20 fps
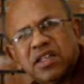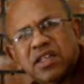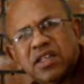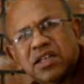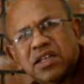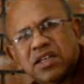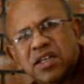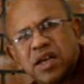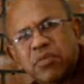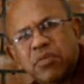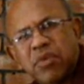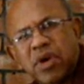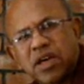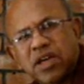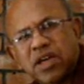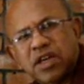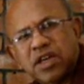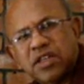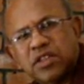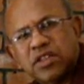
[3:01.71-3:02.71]
At that
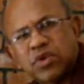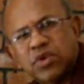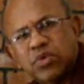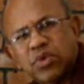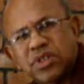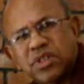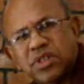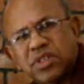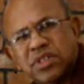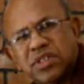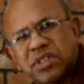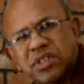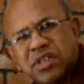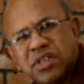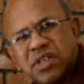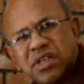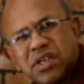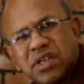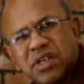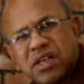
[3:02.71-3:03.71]
time, architecture
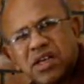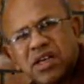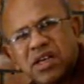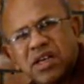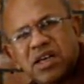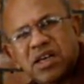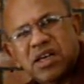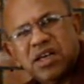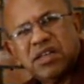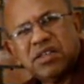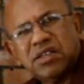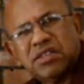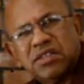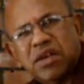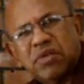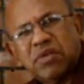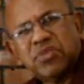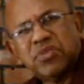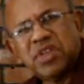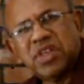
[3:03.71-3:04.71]
was
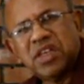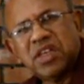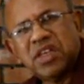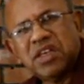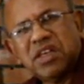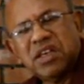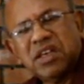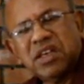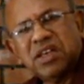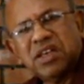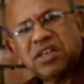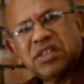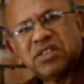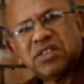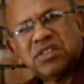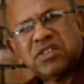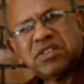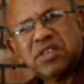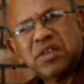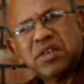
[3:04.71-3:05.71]
something
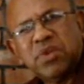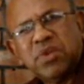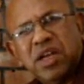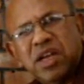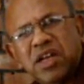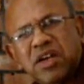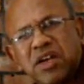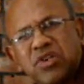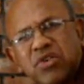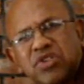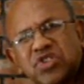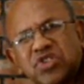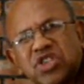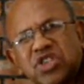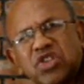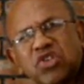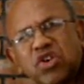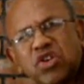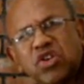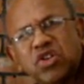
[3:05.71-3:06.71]
similar
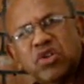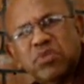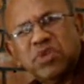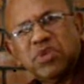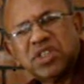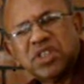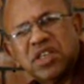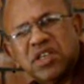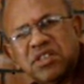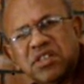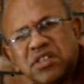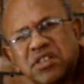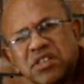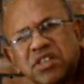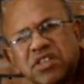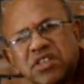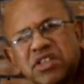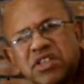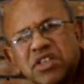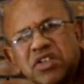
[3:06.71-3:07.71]
or synonymous,
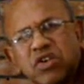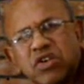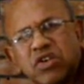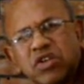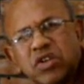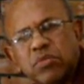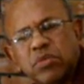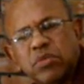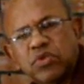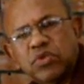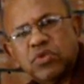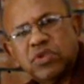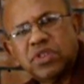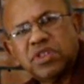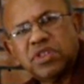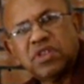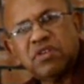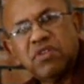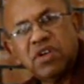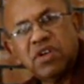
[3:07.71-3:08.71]
considered
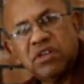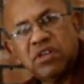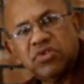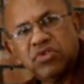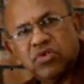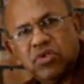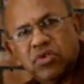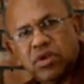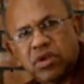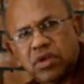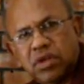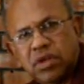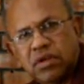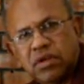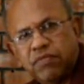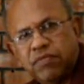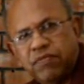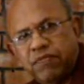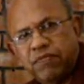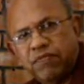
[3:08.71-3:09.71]
synonymous with civil engineering.